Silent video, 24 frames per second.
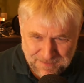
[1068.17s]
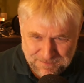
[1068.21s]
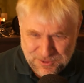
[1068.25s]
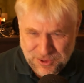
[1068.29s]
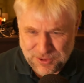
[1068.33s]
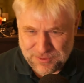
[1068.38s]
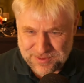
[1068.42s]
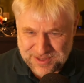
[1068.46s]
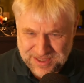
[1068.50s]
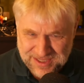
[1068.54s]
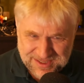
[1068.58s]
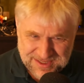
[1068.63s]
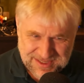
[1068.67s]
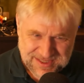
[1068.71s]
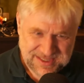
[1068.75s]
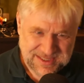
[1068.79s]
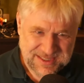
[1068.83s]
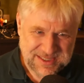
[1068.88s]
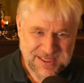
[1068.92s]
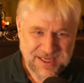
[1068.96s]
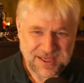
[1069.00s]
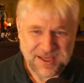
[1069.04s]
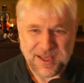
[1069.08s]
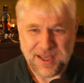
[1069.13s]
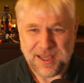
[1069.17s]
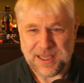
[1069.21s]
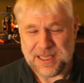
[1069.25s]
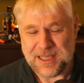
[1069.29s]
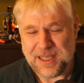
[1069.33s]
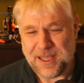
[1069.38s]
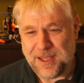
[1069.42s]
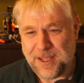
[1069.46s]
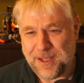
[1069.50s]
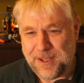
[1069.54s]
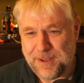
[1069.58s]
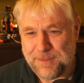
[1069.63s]
Kubernetes uh,
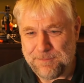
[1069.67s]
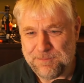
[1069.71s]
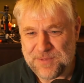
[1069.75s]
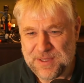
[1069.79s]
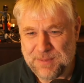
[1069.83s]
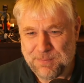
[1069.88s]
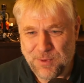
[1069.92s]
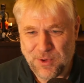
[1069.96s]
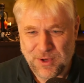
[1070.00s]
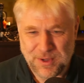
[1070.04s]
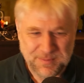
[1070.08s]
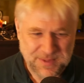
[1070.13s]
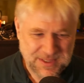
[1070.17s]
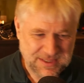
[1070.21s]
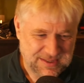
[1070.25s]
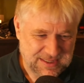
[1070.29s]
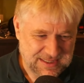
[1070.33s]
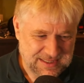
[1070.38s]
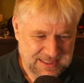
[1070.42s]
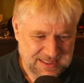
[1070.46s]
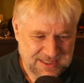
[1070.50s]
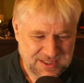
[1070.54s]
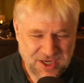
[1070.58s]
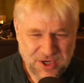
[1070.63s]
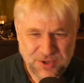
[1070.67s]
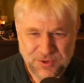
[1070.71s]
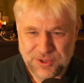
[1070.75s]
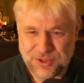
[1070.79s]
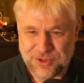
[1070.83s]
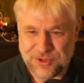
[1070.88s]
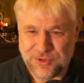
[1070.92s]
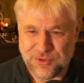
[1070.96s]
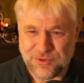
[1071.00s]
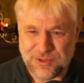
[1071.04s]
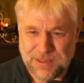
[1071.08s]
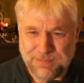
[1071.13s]
uh, deployment. This is how
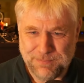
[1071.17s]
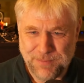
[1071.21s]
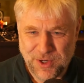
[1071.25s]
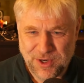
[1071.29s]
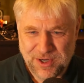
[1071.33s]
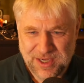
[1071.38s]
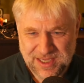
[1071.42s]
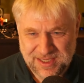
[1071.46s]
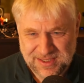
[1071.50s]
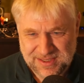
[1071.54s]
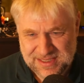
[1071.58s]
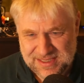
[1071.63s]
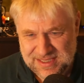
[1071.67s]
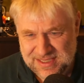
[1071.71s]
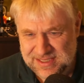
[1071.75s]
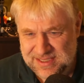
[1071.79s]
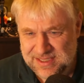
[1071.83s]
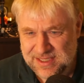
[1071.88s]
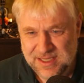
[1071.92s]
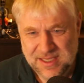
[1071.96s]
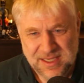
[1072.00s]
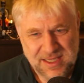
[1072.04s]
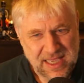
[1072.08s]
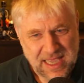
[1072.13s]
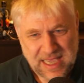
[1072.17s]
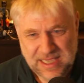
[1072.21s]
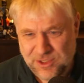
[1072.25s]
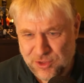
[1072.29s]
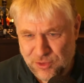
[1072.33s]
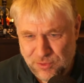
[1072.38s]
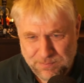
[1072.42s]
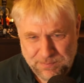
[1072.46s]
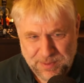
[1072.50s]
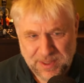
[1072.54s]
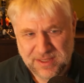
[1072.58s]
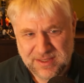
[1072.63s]
you do debugging. This is, and
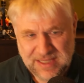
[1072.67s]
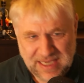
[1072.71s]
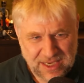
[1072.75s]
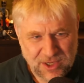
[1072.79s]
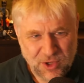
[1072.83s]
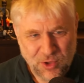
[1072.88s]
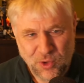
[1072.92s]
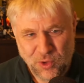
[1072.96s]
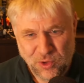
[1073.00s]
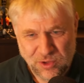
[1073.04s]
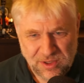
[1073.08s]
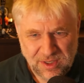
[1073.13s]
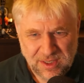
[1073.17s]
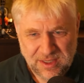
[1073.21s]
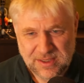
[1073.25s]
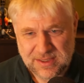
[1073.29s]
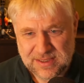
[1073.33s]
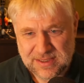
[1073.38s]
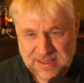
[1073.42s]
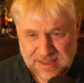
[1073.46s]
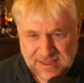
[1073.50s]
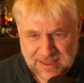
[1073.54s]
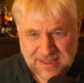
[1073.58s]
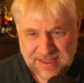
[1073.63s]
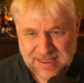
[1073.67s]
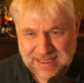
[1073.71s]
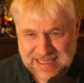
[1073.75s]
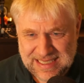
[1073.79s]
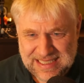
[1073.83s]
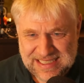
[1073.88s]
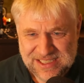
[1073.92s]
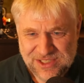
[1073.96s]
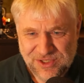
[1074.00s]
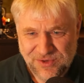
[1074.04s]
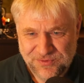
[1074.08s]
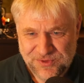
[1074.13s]
you build that whole
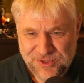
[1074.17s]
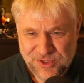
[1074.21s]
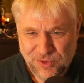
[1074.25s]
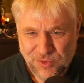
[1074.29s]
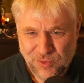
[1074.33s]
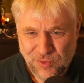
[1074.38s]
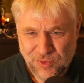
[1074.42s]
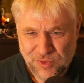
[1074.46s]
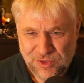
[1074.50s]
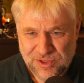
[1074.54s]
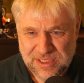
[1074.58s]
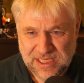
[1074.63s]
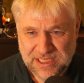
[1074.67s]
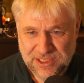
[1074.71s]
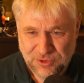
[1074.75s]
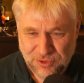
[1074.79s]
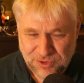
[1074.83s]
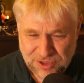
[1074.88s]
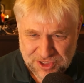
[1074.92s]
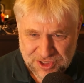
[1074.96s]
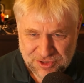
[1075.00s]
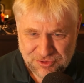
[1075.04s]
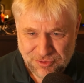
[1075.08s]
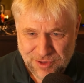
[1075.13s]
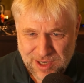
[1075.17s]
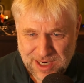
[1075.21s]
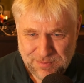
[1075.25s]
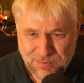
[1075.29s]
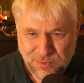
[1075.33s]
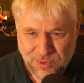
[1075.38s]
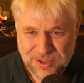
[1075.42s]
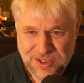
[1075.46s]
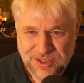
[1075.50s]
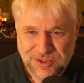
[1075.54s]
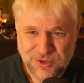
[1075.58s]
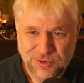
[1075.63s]
list of tools and you describe
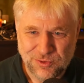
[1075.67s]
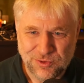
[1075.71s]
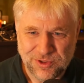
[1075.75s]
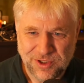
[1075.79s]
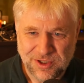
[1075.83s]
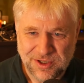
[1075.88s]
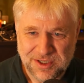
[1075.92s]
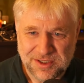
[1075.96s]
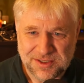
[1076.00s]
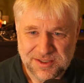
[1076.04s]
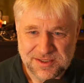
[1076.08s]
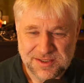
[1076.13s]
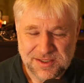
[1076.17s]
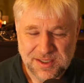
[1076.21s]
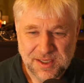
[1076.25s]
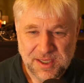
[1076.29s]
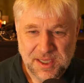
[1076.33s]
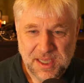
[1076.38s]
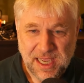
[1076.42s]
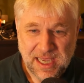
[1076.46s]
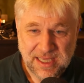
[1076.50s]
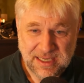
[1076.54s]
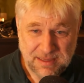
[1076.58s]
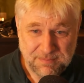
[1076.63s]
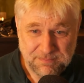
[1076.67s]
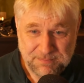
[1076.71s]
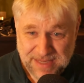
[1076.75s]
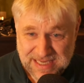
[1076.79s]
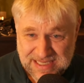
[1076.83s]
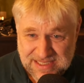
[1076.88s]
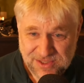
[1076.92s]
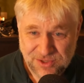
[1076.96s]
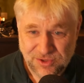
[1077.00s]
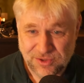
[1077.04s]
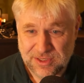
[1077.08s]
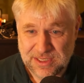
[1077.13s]
what the tool does. And then
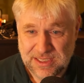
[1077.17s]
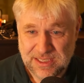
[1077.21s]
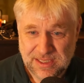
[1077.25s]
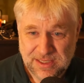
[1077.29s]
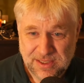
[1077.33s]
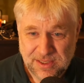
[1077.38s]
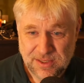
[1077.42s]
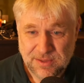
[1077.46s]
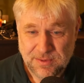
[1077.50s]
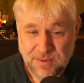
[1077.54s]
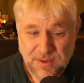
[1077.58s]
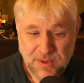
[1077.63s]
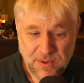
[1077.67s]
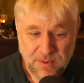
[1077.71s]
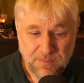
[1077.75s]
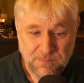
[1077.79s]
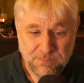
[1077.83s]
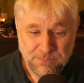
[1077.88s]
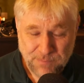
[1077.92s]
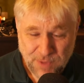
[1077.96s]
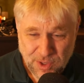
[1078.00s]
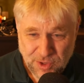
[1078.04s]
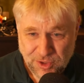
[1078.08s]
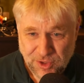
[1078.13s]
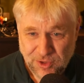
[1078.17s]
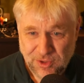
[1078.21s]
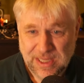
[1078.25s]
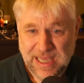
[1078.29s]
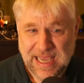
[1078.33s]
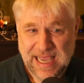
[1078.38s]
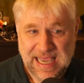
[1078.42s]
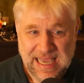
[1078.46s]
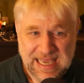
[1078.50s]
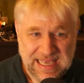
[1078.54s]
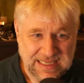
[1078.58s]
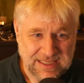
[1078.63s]
based on the model
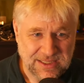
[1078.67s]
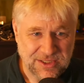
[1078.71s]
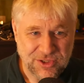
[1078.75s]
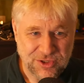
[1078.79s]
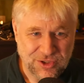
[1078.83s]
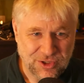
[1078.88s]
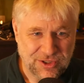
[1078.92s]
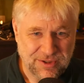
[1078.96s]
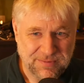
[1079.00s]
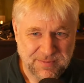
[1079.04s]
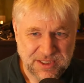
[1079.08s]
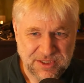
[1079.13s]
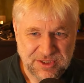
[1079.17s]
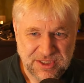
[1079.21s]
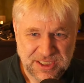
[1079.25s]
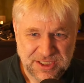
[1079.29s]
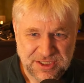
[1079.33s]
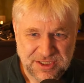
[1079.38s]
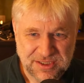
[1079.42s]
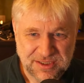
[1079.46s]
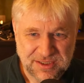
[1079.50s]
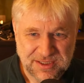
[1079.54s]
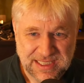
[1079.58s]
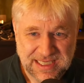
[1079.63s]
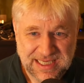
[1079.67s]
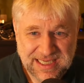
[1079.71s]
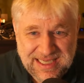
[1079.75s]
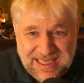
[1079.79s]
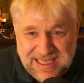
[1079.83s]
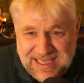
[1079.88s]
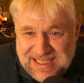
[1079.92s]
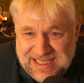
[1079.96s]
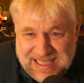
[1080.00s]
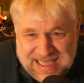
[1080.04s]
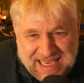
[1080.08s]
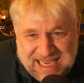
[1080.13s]
and the documentation,
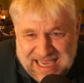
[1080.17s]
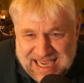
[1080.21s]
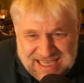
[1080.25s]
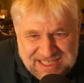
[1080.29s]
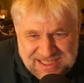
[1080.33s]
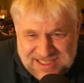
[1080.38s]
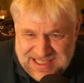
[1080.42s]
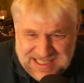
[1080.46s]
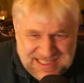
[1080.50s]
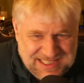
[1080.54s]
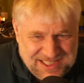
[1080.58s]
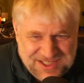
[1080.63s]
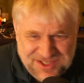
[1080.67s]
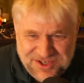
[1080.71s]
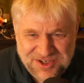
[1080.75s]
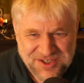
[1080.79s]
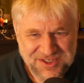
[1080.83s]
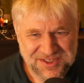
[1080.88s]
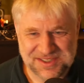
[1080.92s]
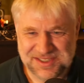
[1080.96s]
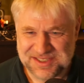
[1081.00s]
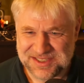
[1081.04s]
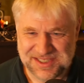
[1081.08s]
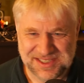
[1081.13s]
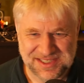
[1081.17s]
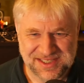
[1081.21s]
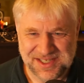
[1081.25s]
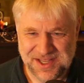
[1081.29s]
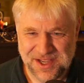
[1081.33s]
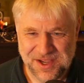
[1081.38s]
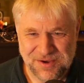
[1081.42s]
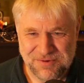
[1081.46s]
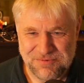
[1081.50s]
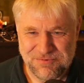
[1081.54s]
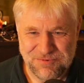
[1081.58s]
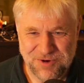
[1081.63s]
it actually starts
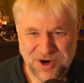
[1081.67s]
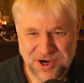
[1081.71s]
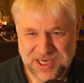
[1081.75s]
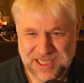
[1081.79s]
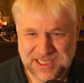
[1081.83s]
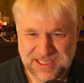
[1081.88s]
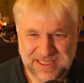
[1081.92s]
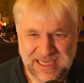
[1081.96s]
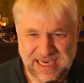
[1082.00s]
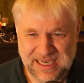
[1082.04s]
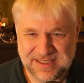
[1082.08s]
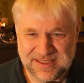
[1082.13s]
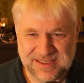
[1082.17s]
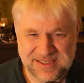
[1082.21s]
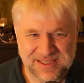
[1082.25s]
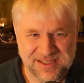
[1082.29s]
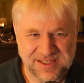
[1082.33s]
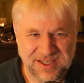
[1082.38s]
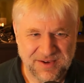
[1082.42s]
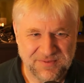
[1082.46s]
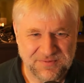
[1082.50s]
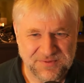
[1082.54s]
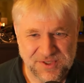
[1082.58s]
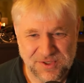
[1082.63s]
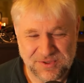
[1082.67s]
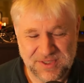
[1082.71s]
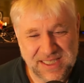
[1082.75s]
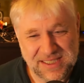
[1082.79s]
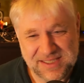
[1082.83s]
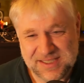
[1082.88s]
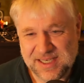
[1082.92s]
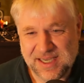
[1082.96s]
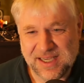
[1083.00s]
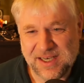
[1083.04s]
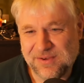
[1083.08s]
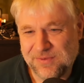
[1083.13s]
running that stuff. So
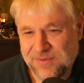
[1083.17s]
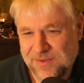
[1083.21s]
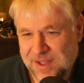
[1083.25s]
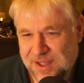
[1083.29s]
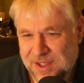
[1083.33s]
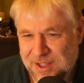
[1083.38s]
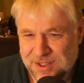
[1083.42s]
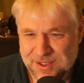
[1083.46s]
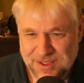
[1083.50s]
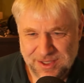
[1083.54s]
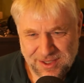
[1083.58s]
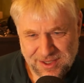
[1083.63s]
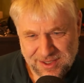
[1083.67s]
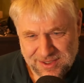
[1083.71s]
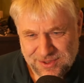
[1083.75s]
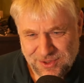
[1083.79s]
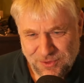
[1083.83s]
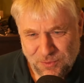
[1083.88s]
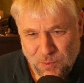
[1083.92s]
that's kind of the